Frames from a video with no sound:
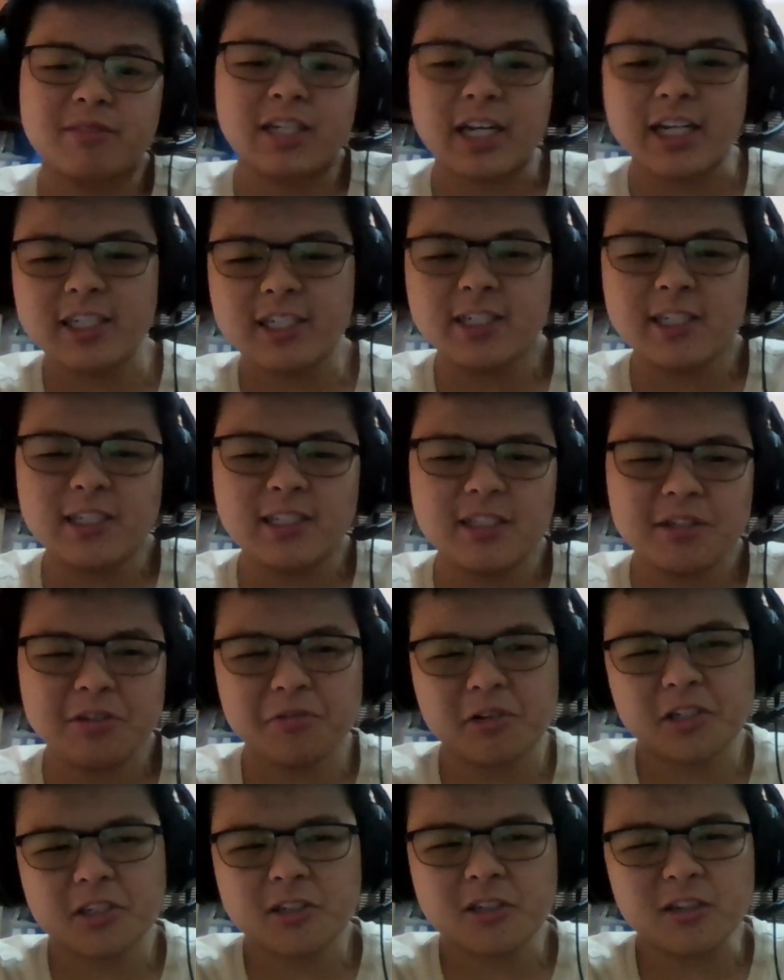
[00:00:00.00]
the engines
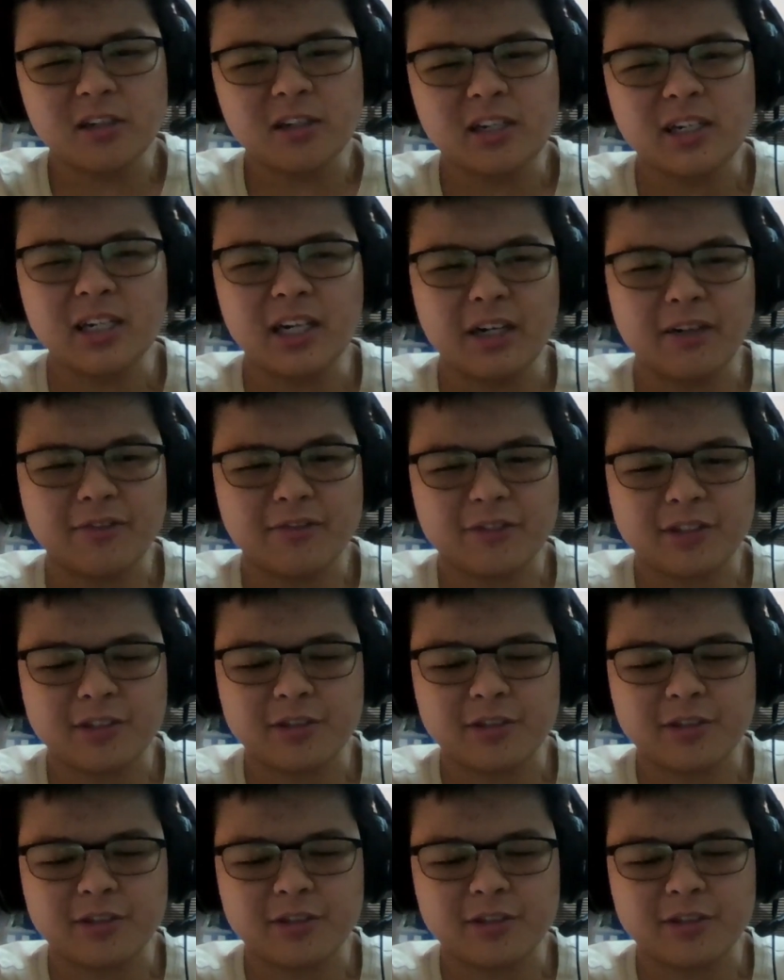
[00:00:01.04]
was not enough